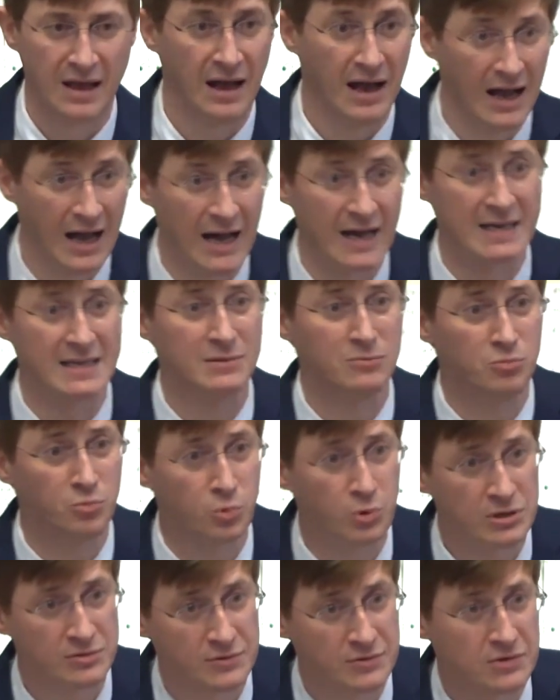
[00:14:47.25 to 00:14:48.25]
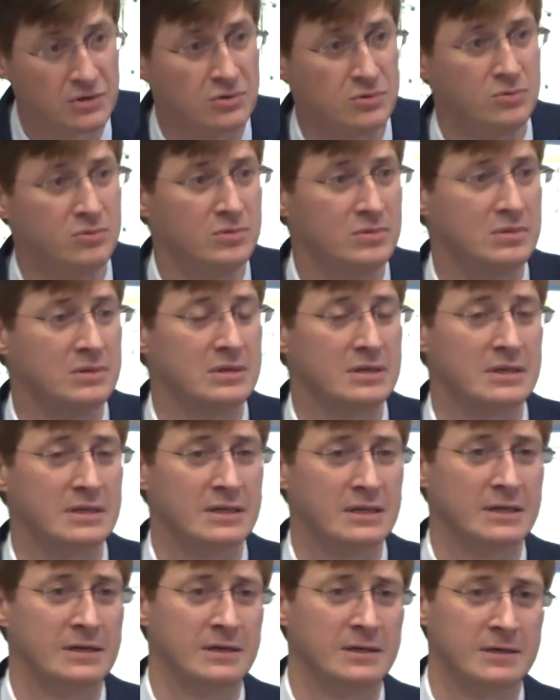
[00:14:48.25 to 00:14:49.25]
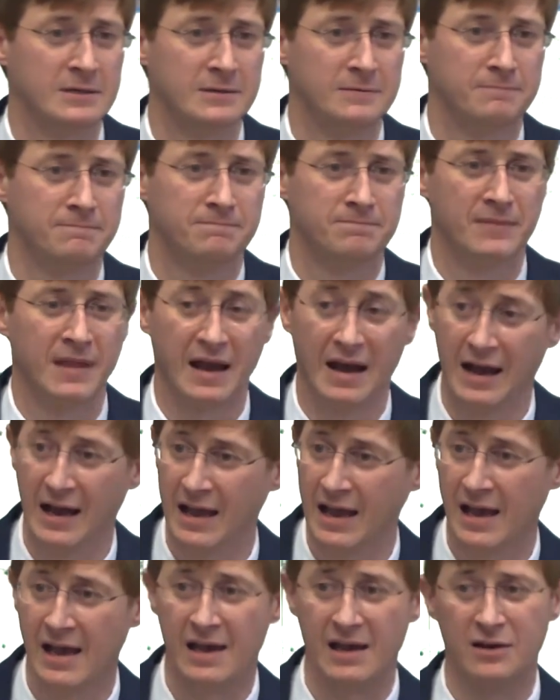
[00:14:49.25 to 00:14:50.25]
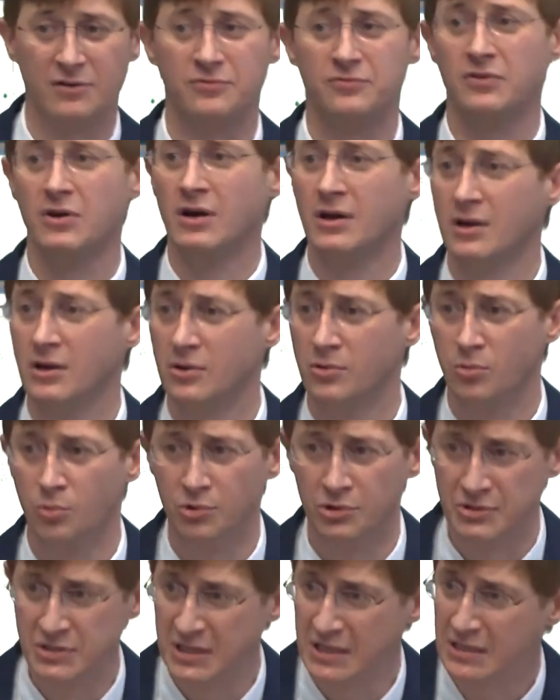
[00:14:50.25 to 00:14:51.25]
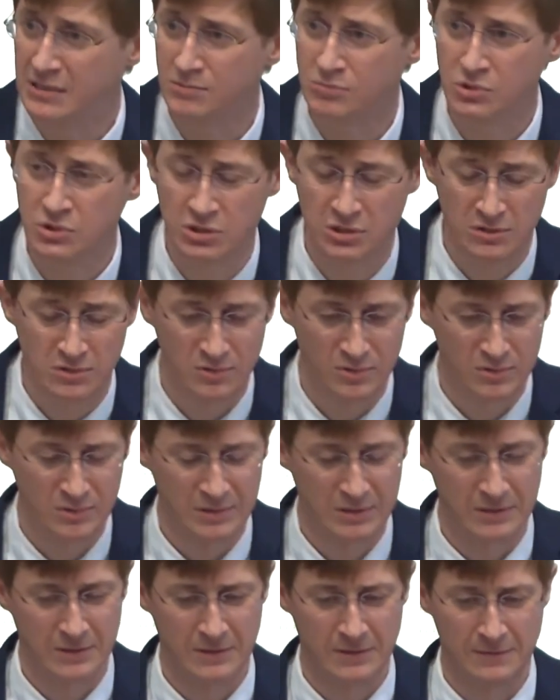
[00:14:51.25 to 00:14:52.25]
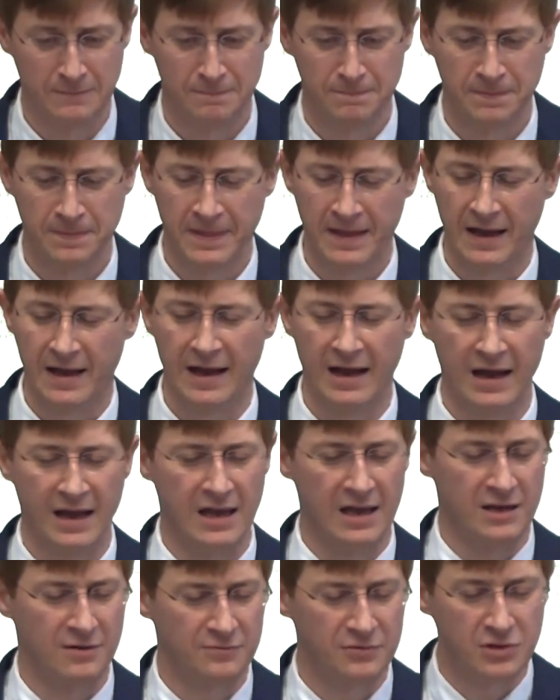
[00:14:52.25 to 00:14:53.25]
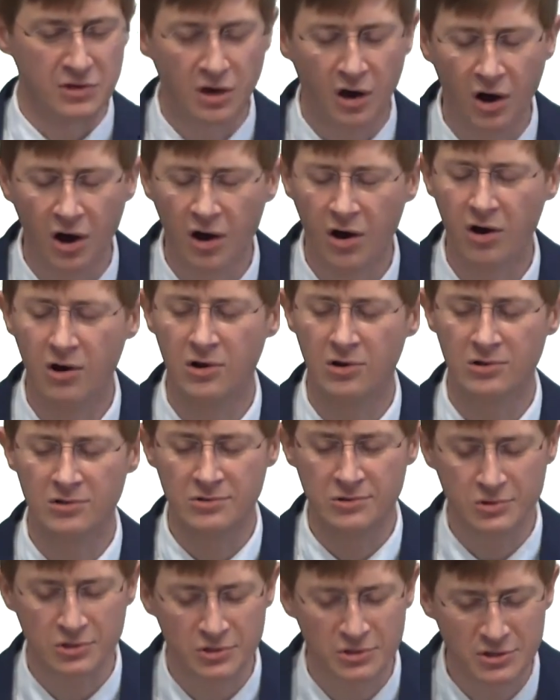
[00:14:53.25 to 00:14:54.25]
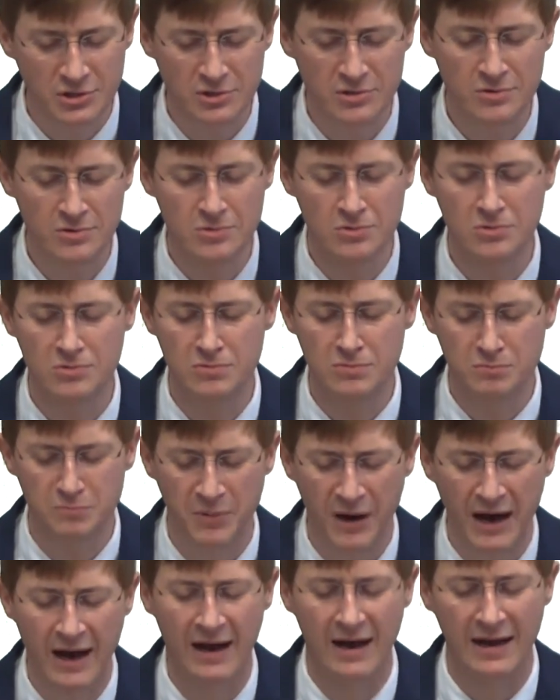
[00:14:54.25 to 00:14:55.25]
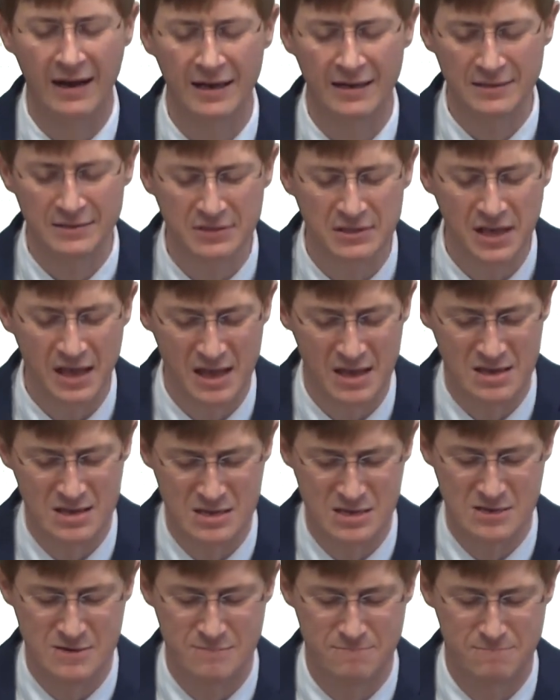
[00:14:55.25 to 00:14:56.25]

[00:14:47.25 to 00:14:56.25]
I am with you. I have redeemed you. I have called you by name.